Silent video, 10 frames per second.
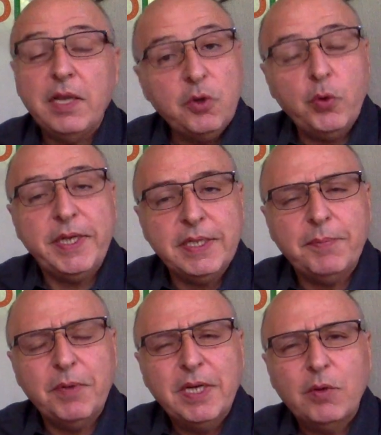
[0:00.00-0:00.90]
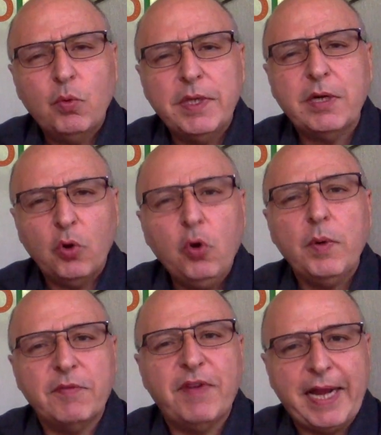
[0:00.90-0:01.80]
you end up with a
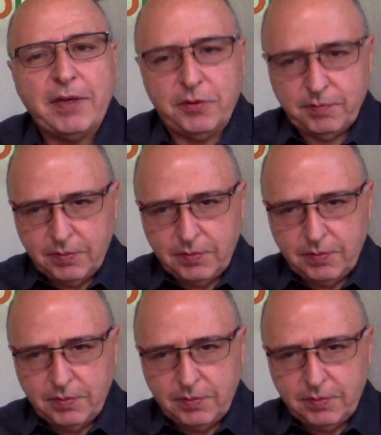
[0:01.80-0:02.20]
lower value.